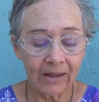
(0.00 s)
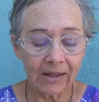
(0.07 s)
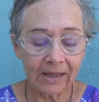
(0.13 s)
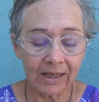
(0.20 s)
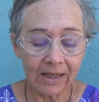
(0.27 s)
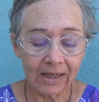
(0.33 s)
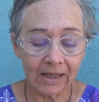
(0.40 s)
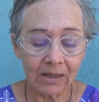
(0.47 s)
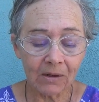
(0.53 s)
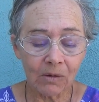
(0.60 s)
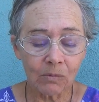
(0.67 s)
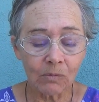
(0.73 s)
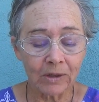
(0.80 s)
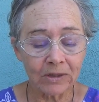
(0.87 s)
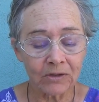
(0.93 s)
He
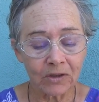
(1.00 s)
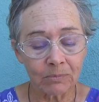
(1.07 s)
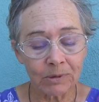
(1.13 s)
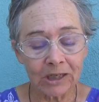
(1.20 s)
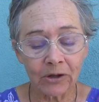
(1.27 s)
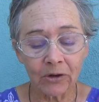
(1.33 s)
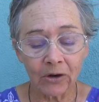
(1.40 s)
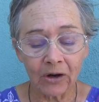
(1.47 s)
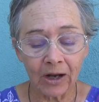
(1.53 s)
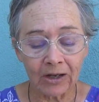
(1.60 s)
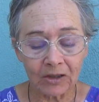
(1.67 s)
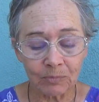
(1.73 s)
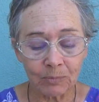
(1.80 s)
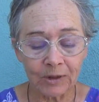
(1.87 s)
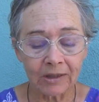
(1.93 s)
was to be her
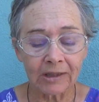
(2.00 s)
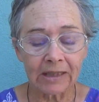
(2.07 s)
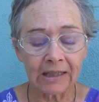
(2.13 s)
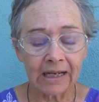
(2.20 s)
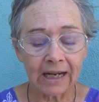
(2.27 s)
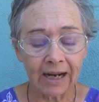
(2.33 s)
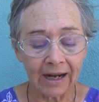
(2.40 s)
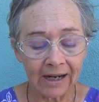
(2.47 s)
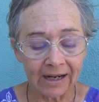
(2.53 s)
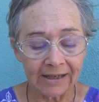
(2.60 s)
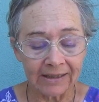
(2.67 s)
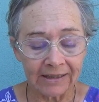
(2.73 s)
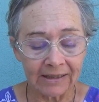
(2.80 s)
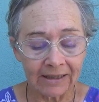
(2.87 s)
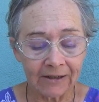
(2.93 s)
husband
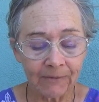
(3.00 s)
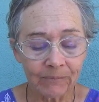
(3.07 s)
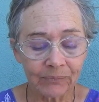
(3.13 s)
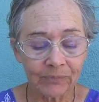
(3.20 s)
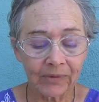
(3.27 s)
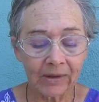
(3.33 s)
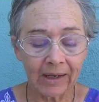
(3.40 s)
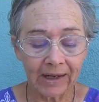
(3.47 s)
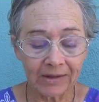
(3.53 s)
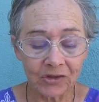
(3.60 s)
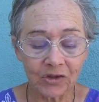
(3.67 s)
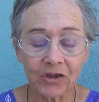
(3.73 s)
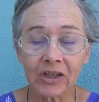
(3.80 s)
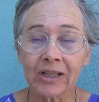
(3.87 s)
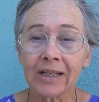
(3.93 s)
kind, and
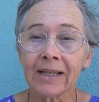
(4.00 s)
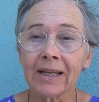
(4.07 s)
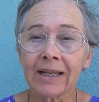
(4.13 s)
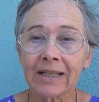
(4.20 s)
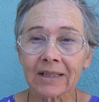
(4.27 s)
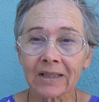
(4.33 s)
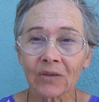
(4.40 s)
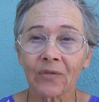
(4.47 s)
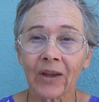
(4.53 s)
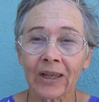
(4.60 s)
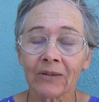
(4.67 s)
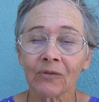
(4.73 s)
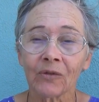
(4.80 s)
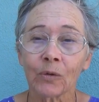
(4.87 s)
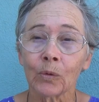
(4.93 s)
she his
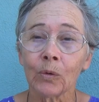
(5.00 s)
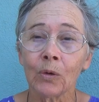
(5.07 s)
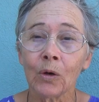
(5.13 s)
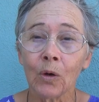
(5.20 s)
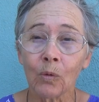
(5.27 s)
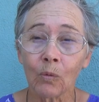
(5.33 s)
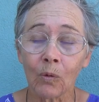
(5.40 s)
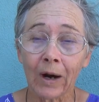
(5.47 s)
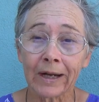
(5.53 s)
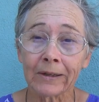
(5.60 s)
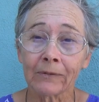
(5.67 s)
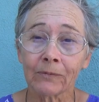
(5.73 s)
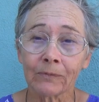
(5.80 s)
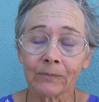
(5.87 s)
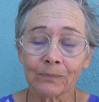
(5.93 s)
faithful
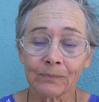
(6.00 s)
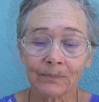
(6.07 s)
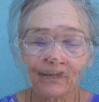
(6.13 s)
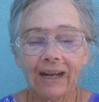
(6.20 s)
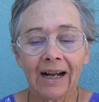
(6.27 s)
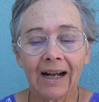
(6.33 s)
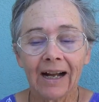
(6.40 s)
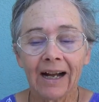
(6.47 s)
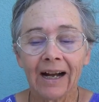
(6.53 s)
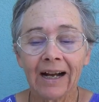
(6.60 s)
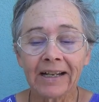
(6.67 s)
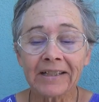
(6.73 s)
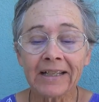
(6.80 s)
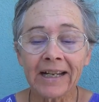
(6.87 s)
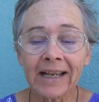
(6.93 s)
wife.
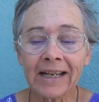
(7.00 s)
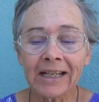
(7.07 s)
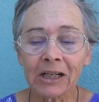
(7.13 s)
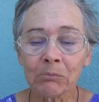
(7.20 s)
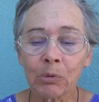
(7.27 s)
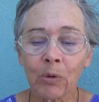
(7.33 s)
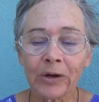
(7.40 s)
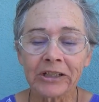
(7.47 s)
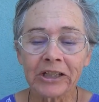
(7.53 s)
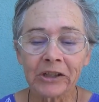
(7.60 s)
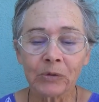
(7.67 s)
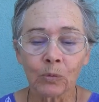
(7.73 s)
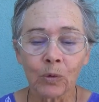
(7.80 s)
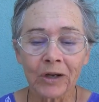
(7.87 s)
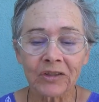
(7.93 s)
A day
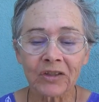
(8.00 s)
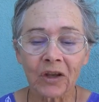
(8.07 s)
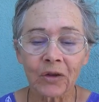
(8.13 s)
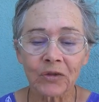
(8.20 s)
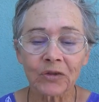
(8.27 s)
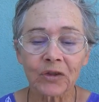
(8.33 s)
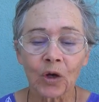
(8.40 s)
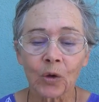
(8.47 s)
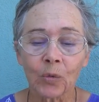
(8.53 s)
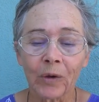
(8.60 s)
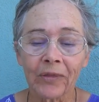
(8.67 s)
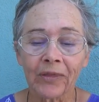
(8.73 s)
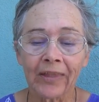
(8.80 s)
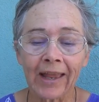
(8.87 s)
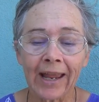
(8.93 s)
appointed was also
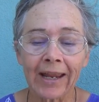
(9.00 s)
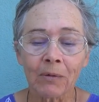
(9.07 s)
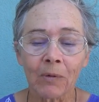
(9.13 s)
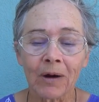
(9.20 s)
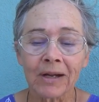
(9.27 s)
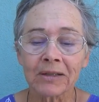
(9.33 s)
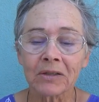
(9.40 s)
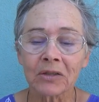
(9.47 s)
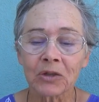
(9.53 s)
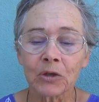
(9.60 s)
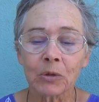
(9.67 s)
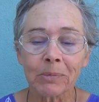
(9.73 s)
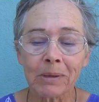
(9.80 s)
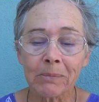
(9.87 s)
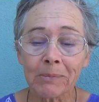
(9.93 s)
when they was
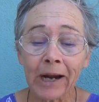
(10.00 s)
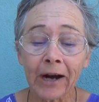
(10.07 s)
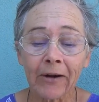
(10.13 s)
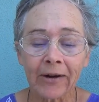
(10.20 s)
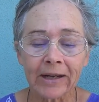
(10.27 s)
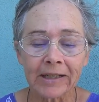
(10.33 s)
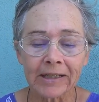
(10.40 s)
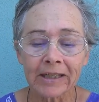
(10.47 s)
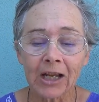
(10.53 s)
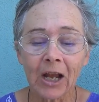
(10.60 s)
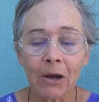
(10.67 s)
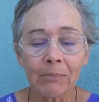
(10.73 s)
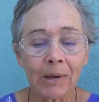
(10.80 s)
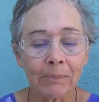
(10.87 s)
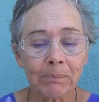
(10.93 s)
to be married,
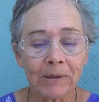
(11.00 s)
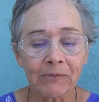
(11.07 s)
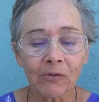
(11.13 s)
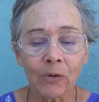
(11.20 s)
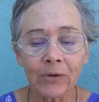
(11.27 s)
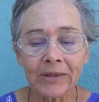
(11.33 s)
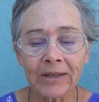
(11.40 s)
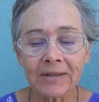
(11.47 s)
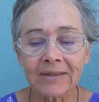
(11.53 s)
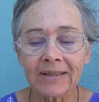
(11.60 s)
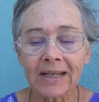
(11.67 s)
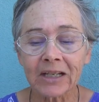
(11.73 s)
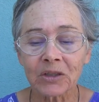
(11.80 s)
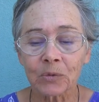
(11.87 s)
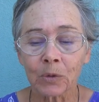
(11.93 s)
but before these
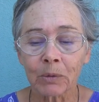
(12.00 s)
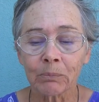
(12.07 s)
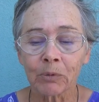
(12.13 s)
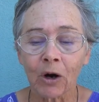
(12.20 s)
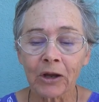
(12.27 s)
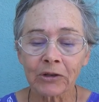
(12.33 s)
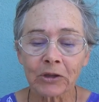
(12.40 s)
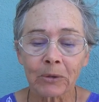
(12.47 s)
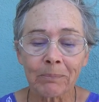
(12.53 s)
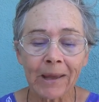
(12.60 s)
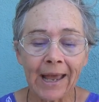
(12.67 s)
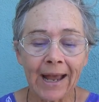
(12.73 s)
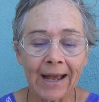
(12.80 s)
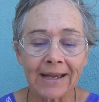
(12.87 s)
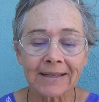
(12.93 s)
things were brought to
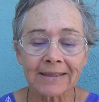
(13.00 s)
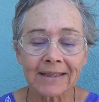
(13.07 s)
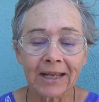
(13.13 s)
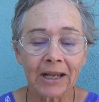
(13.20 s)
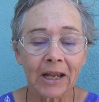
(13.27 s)
pass,